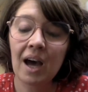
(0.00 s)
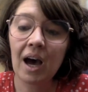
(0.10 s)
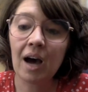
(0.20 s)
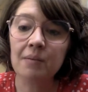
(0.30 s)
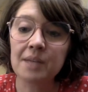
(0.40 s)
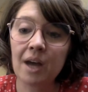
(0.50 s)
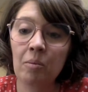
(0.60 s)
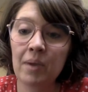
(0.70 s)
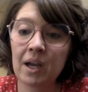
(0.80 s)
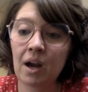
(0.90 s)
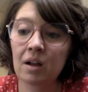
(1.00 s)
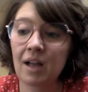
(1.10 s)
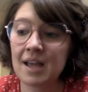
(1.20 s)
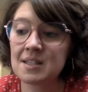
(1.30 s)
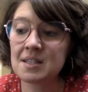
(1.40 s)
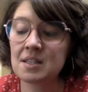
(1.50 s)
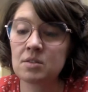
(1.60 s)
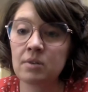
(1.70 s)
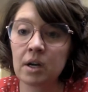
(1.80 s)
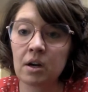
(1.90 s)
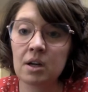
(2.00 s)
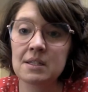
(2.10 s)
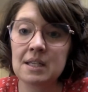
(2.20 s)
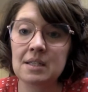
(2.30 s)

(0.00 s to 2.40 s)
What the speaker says: to help make our classes as rigorous